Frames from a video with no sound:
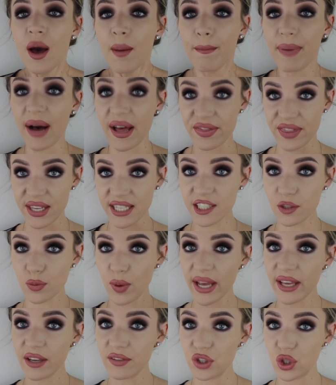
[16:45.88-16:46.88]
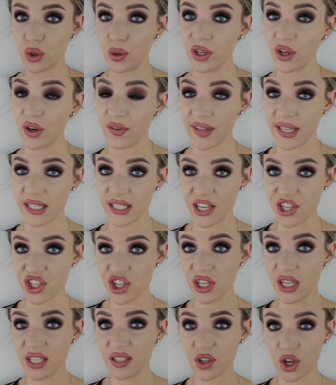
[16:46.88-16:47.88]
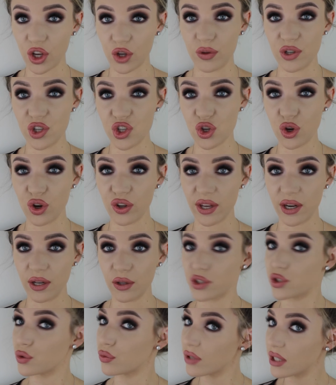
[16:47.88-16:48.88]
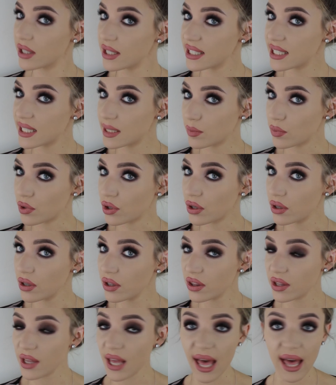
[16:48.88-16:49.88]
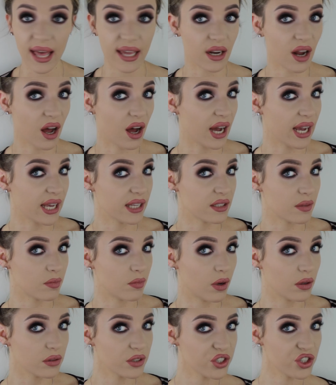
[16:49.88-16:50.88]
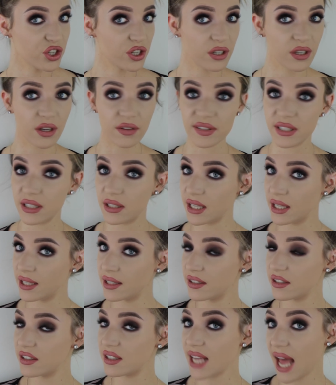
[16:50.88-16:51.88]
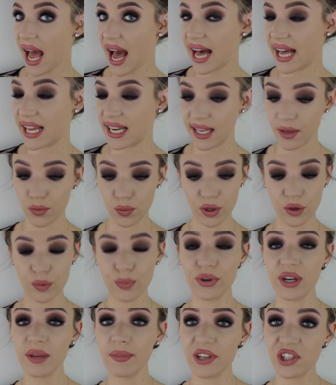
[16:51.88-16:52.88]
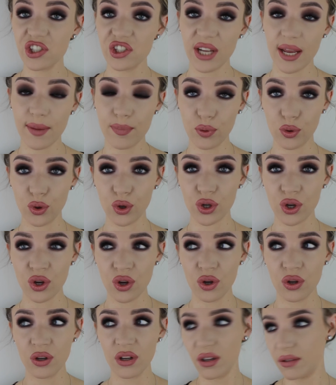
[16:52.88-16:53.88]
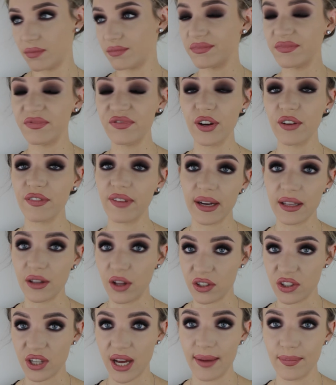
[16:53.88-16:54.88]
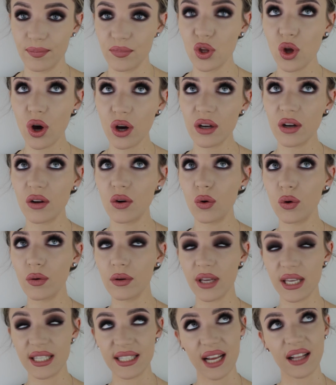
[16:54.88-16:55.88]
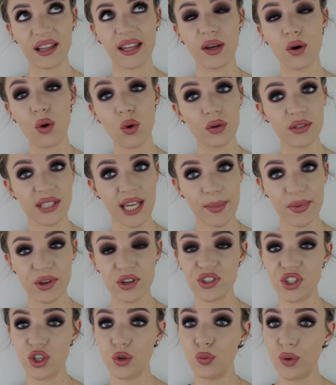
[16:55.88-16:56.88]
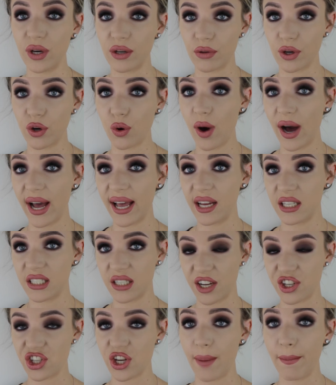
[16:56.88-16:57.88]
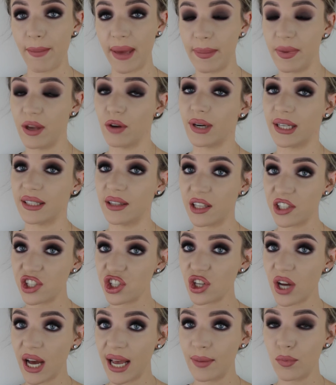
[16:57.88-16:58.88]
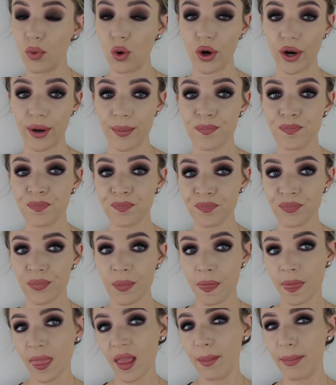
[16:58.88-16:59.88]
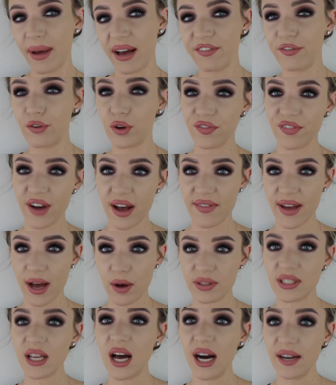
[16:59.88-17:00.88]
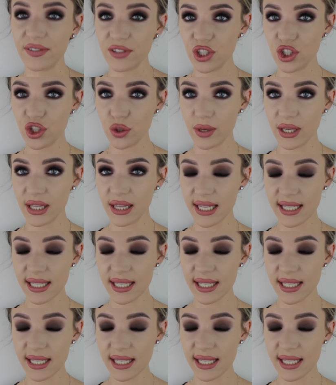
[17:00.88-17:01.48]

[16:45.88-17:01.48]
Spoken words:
But this way of doing your foundation is going to ensure that it looks really smooth, it hides a multitude of sins, and it will pretty much stay put for a very long time. Not exactly all day, because you will require a touch-up maybe around lunchtime or about 4 to 5 hours after doing